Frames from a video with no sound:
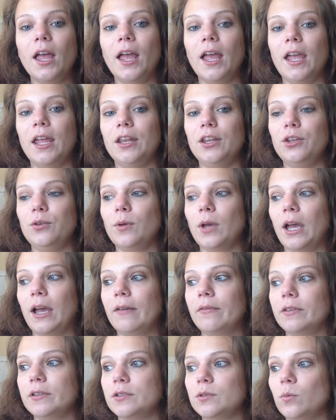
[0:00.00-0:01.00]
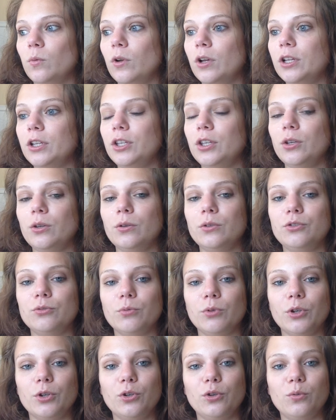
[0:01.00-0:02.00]
and you have this one huge
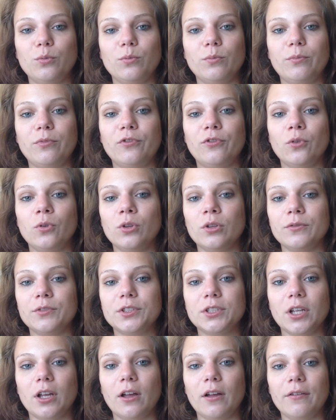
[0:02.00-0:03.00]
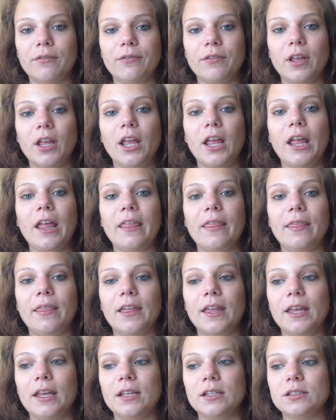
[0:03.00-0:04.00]
room full of stuff
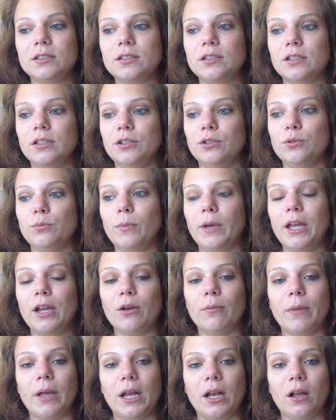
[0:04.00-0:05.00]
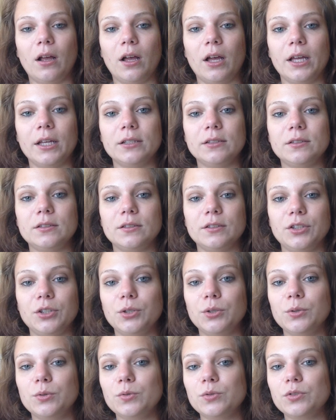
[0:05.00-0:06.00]
that you may or may not
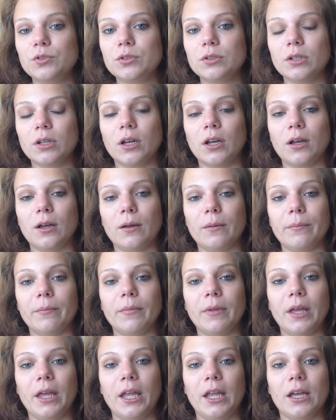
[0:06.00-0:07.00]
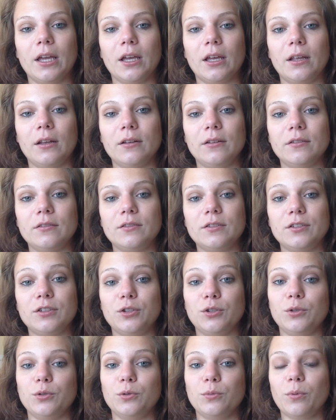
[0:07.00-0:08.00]
use, and
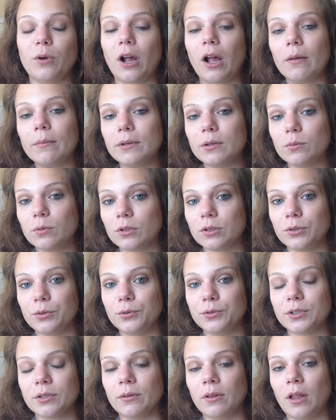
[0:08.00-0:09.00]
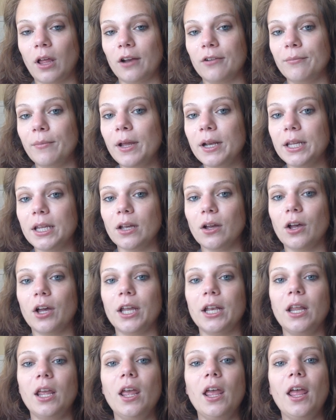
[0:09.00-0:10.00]
you probably will lose a lot of money
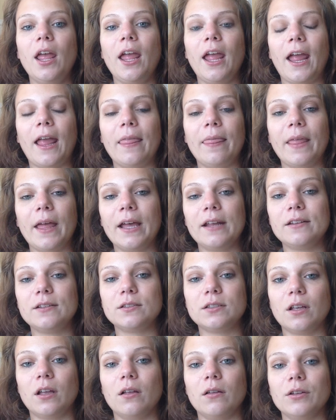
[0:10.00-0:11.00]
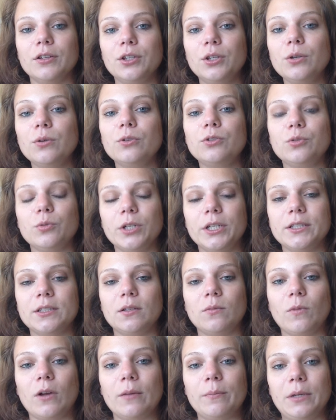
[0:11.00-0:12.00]
on. And that is a huge
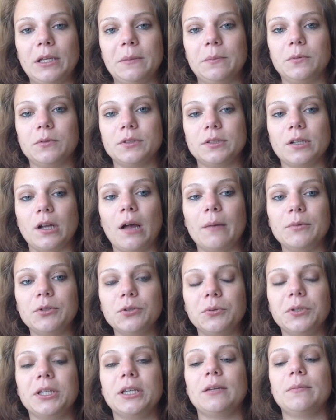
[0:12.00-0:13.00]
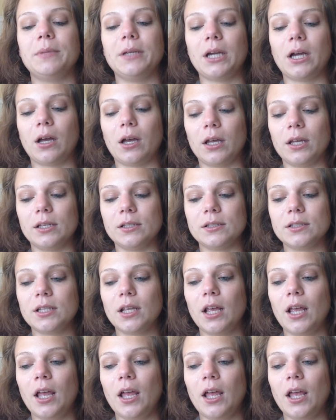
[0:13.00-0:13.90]
reason why people stop doing it, because